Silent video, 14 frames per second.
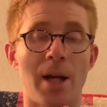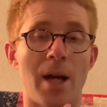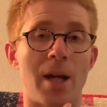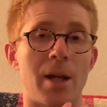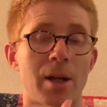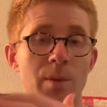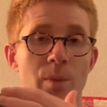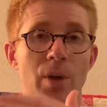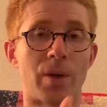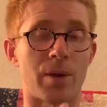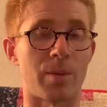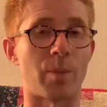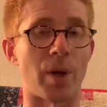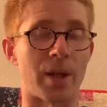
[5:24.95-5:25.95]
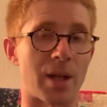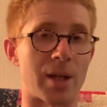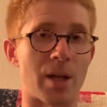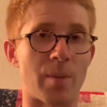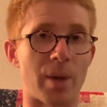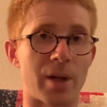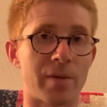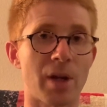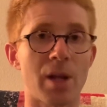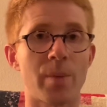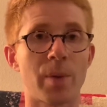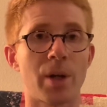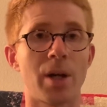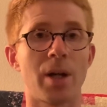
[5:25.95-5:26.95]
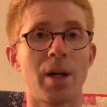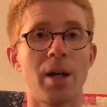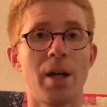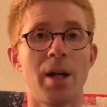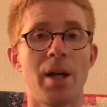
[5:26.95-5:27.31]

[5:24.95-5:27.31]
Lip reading: and I can break that down by developer,